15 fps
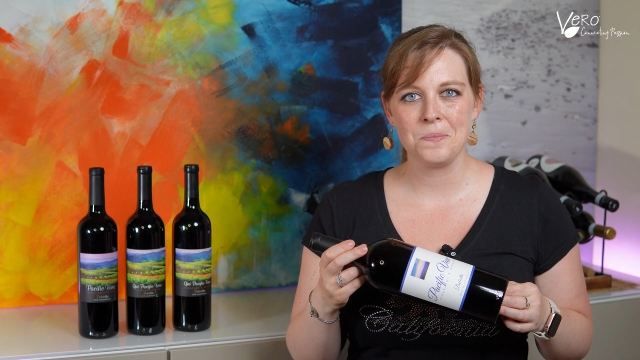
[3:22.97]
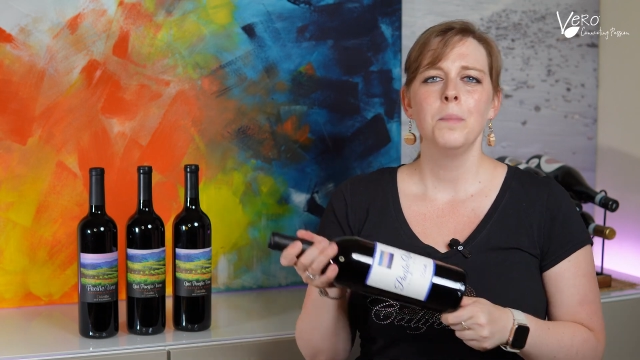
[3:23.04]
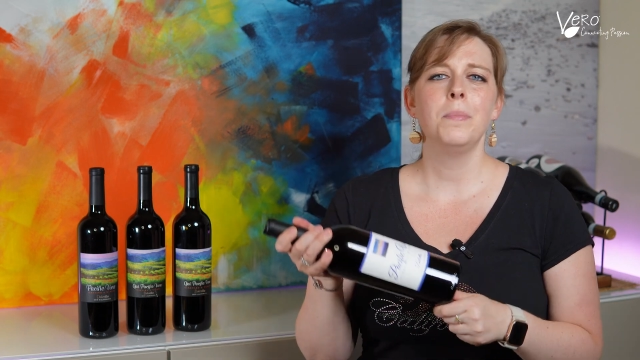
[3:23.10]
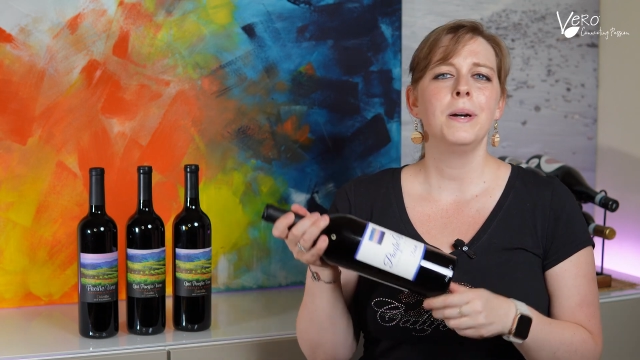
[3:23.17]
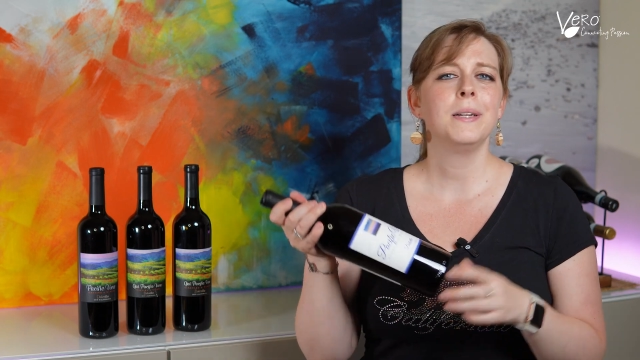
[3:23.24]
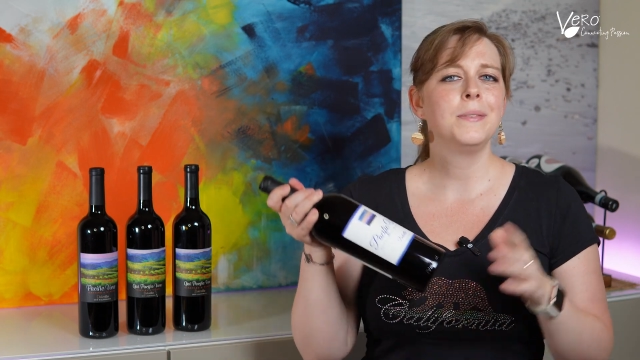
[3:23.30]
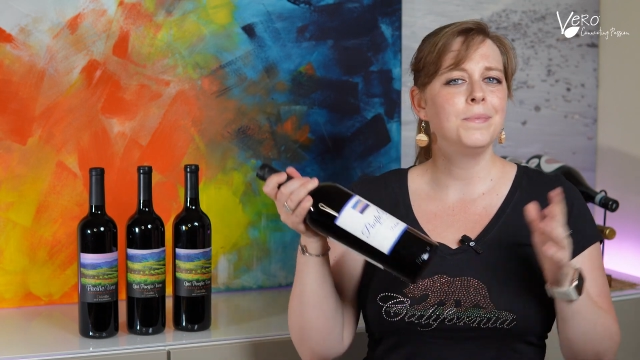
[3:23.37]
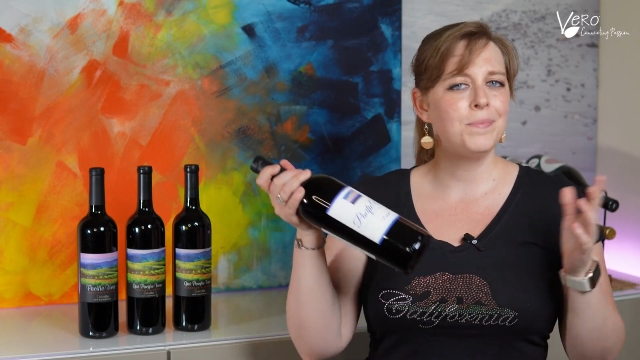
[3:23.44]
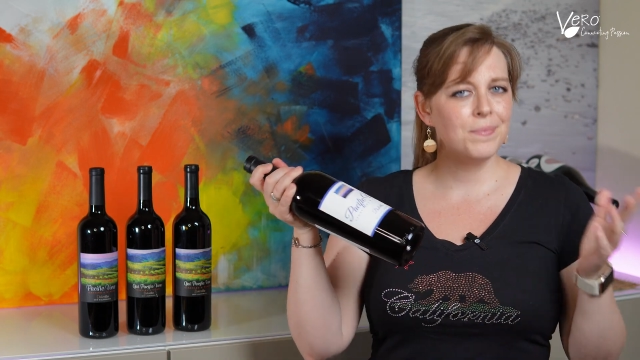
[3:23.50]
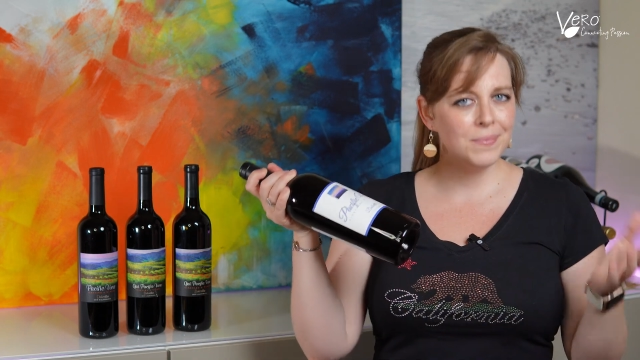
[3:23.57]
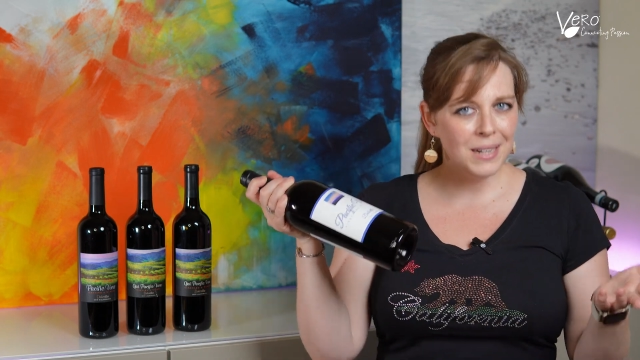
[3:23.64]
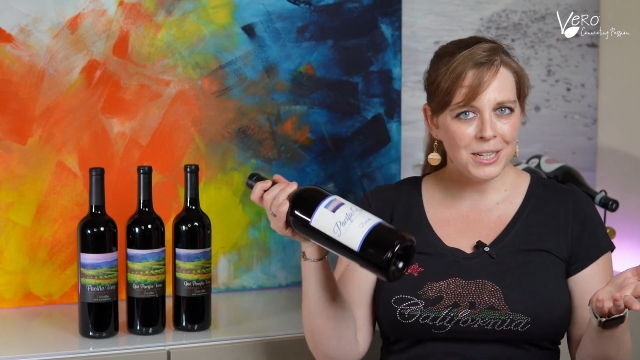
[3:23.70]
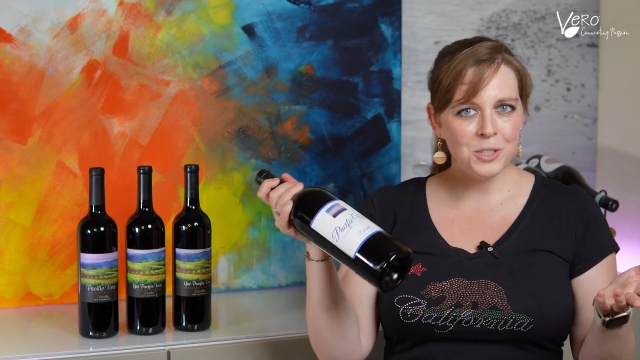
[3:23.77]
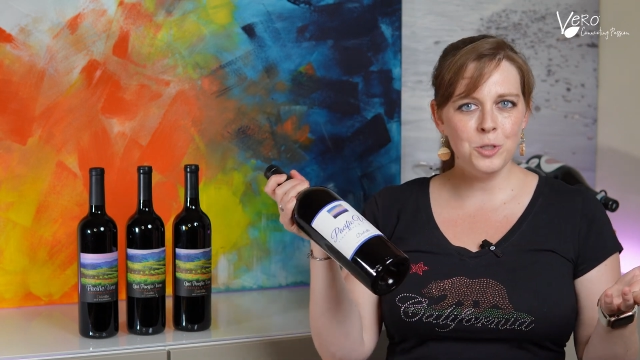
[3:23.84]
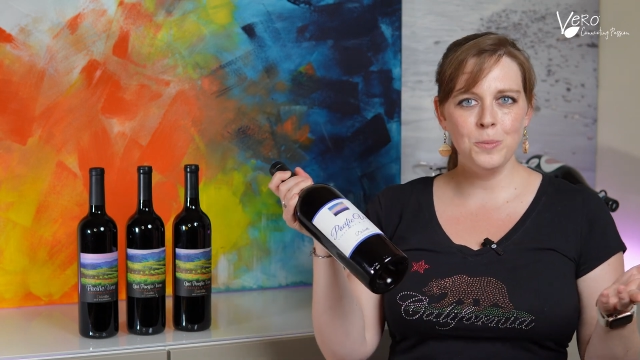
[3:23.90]
But
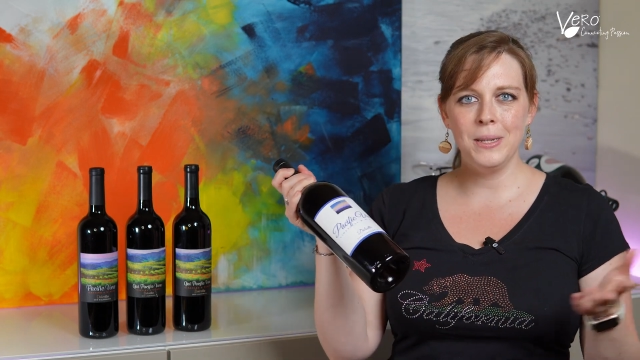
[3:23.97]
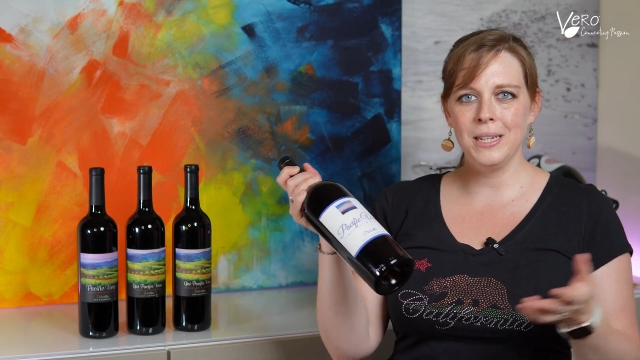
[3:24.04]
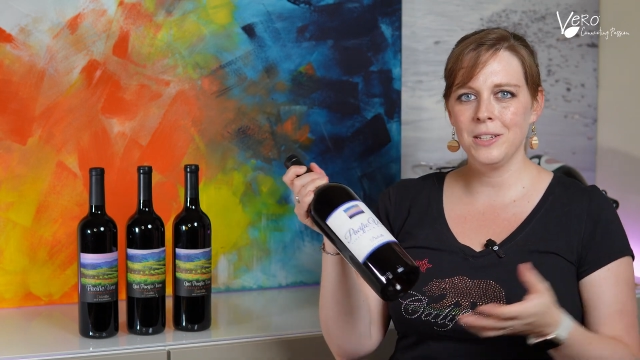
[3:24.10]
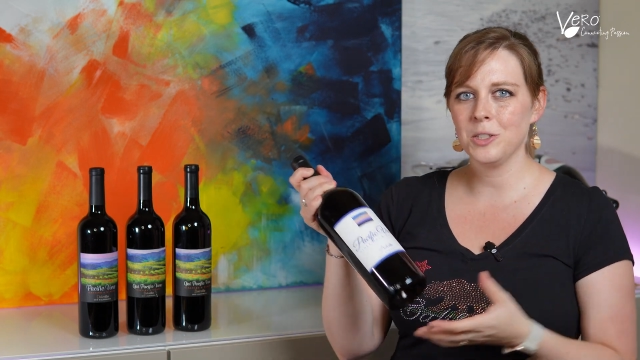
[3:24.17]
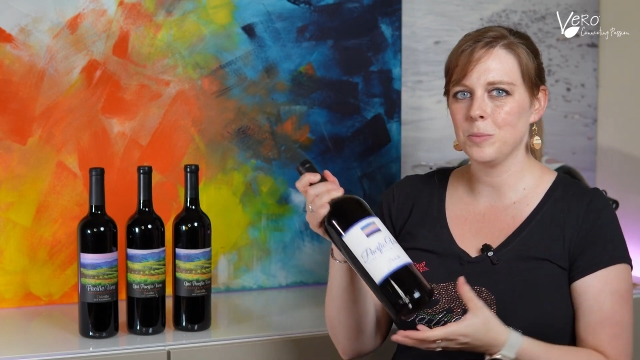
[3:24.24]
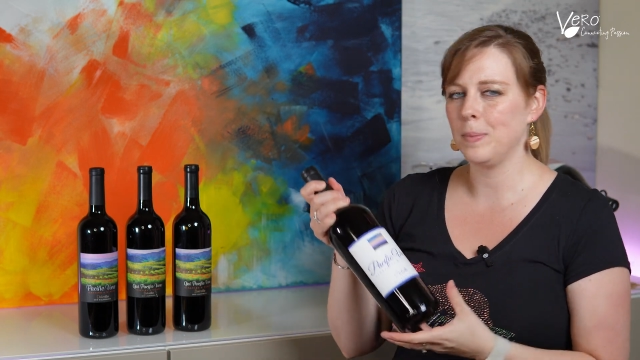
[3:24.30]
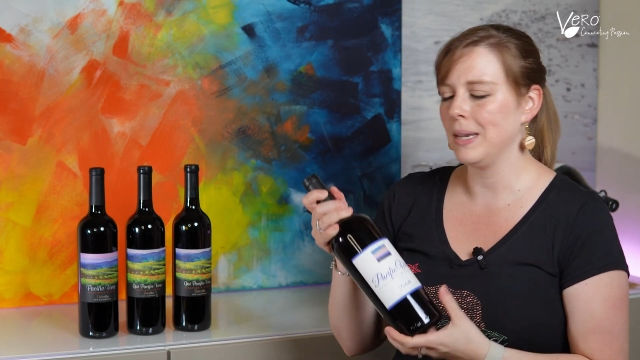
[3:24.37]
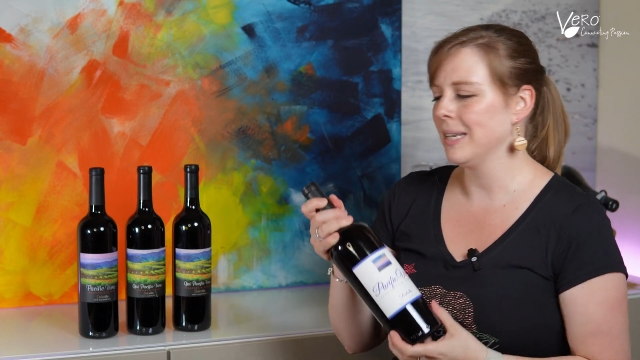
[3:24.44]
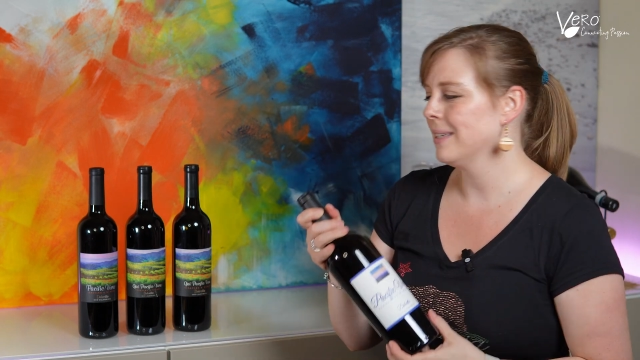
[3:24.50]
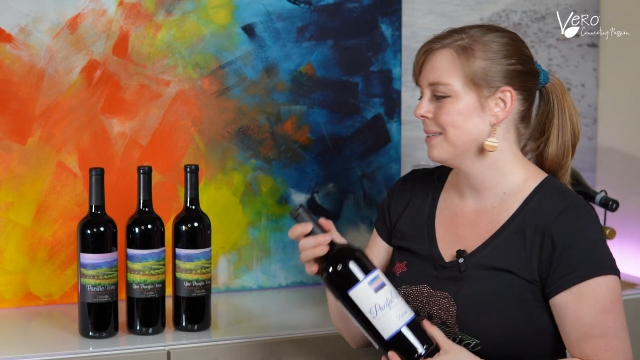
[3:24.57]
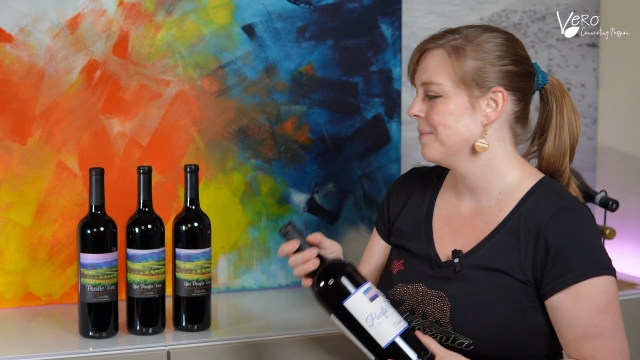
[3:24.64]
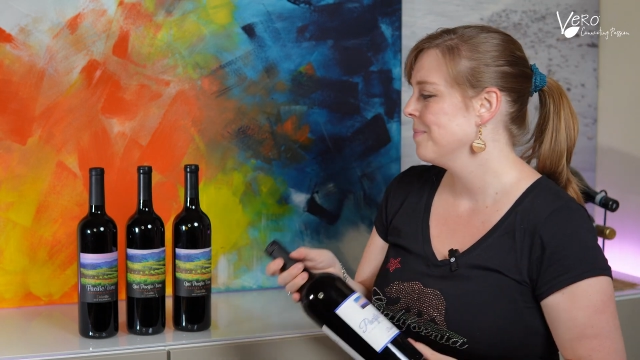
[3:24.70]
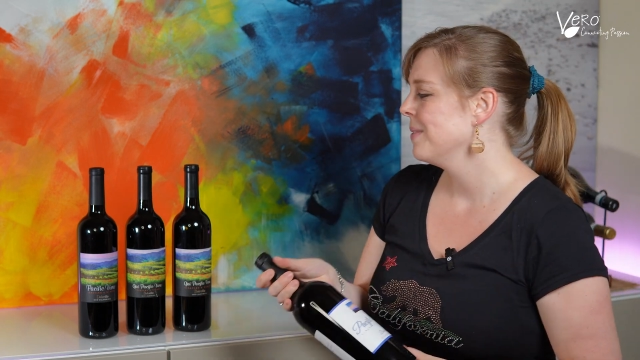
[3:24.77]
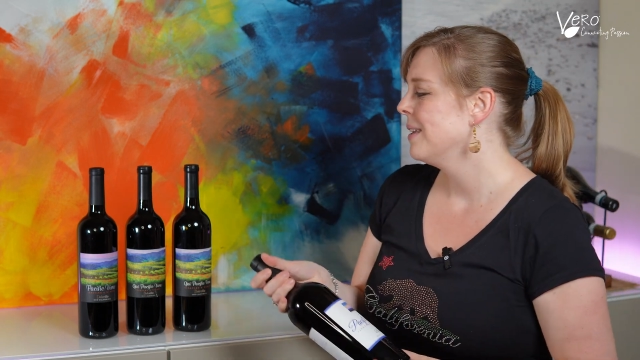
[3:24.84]
as you may expect,